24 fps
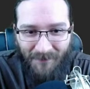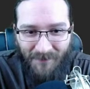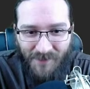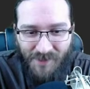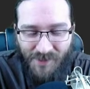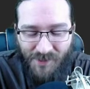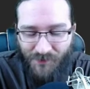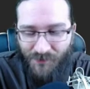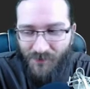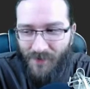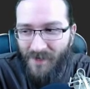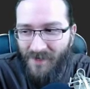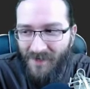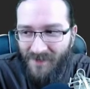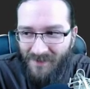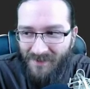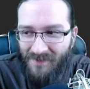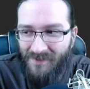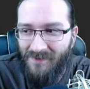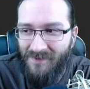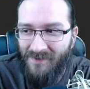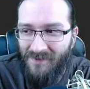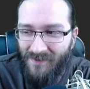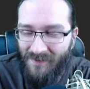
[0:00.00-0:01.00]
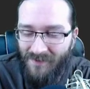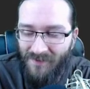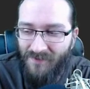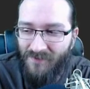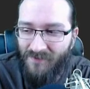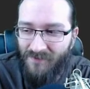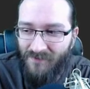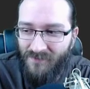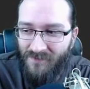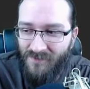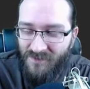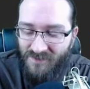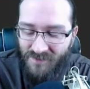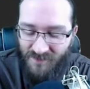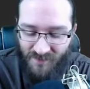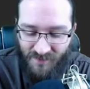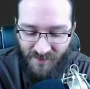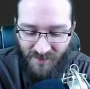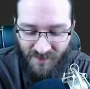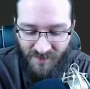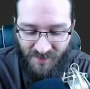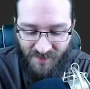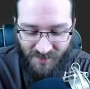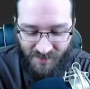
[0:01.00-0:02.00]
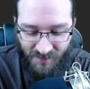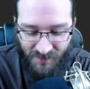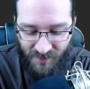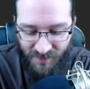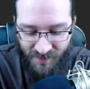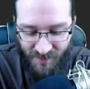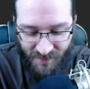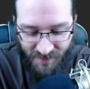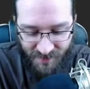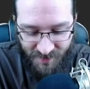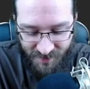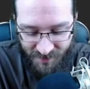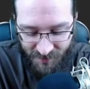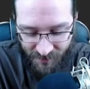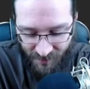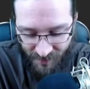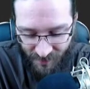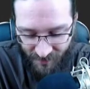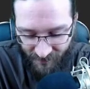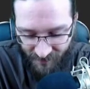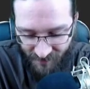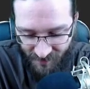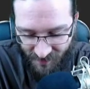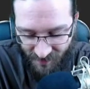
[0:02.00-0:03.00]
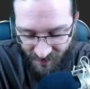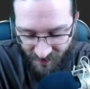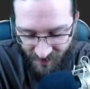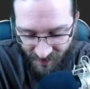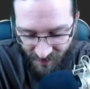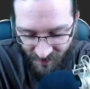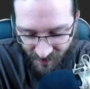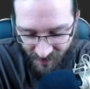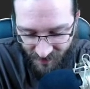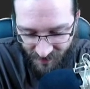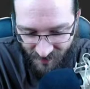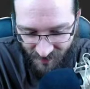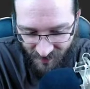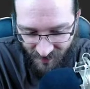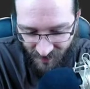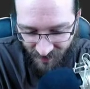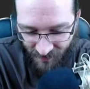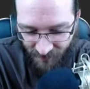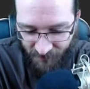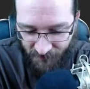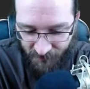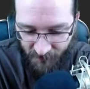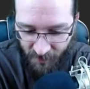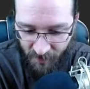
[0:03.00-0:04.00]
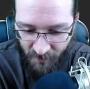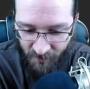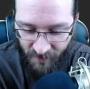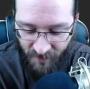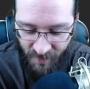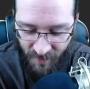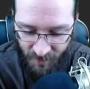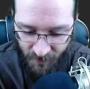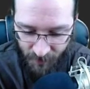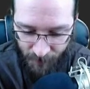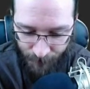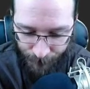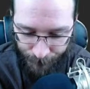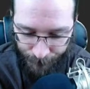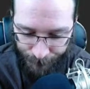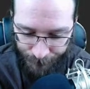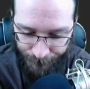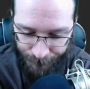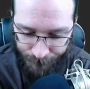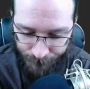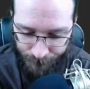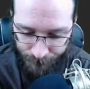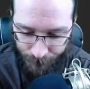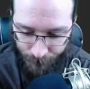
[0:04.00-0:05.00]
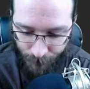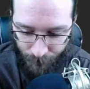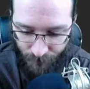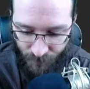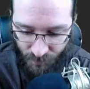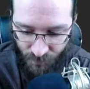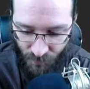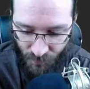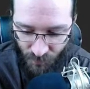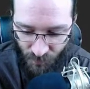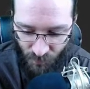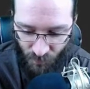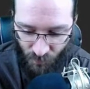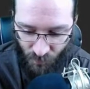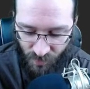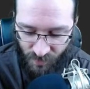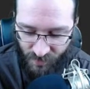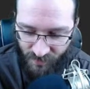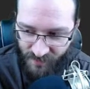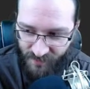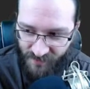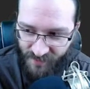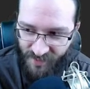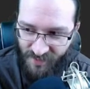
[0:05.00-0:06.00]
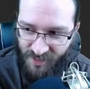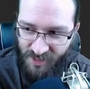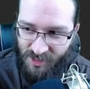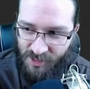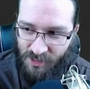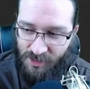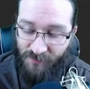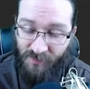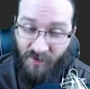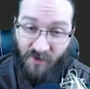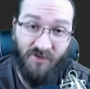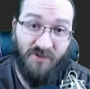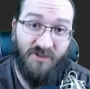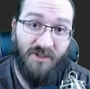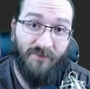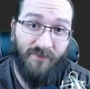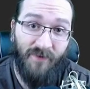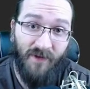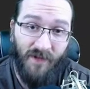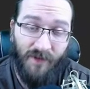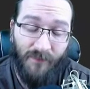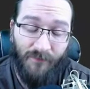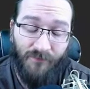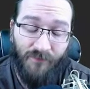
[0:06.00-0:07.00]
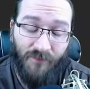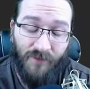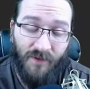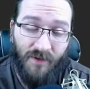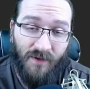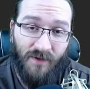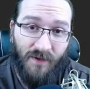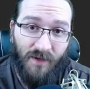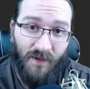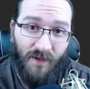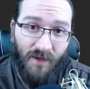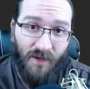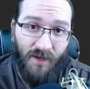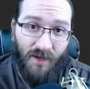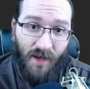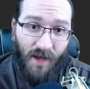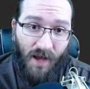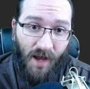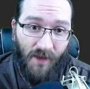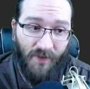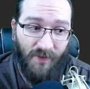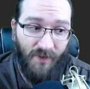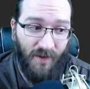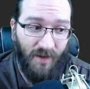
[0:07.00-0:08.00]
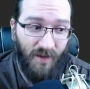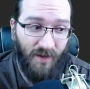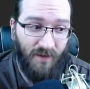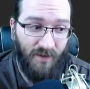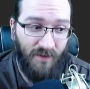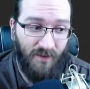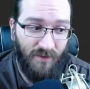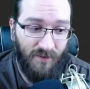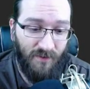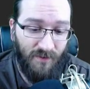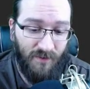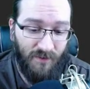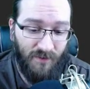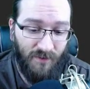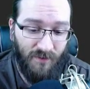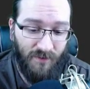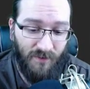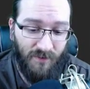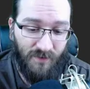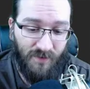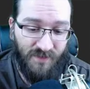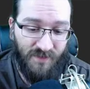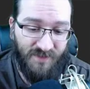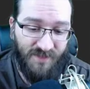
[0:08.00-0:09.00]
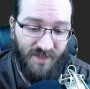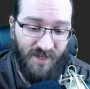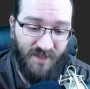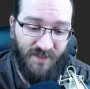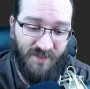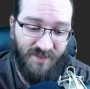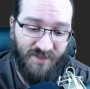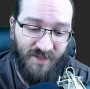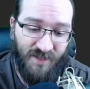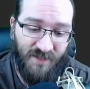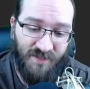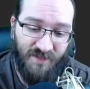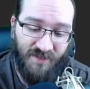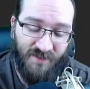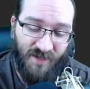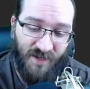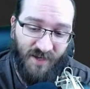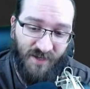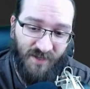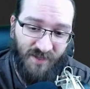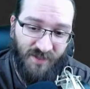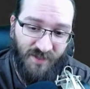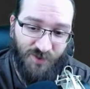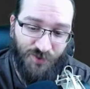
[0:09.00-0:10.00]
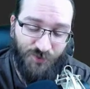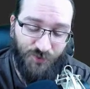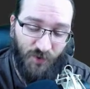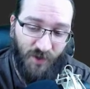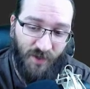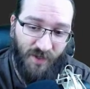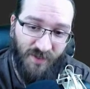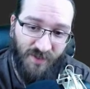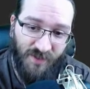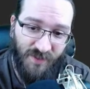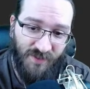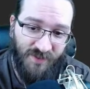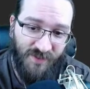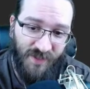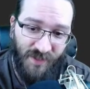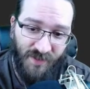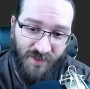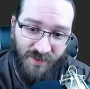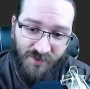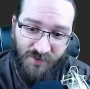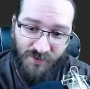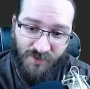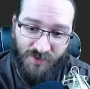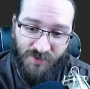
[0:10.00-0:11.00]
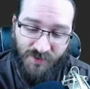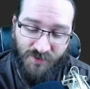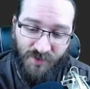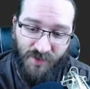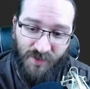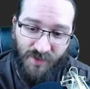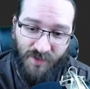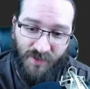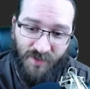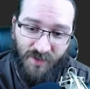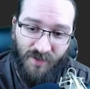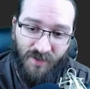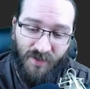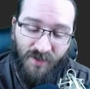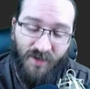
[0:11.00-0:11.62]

So writing there's 2 stages to it. Obviously, there's the figuring out what the data is supposed to be, and then the second stage of that is writing the data to the screen.